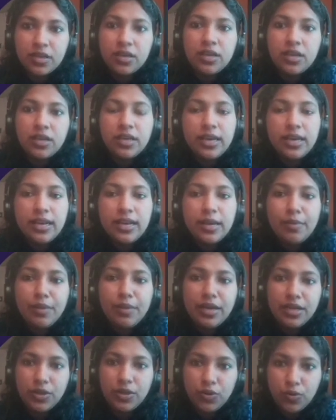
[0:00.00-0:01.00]
Helium
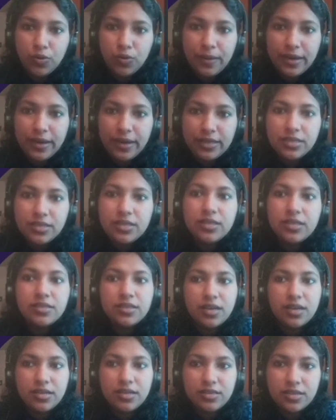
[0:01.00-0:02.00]
in group 18 is
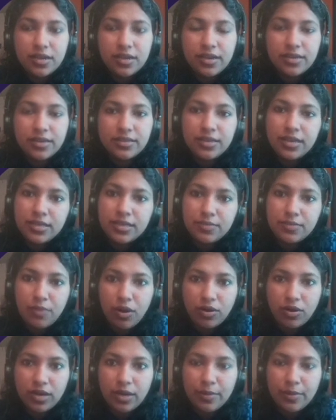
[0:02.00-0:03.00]
considered as an S
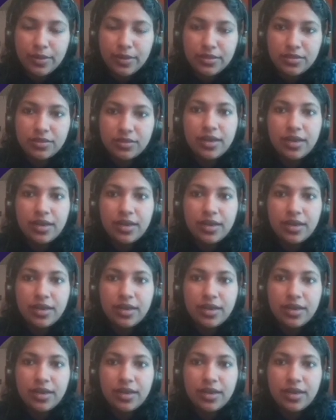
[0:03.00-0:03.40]
block element.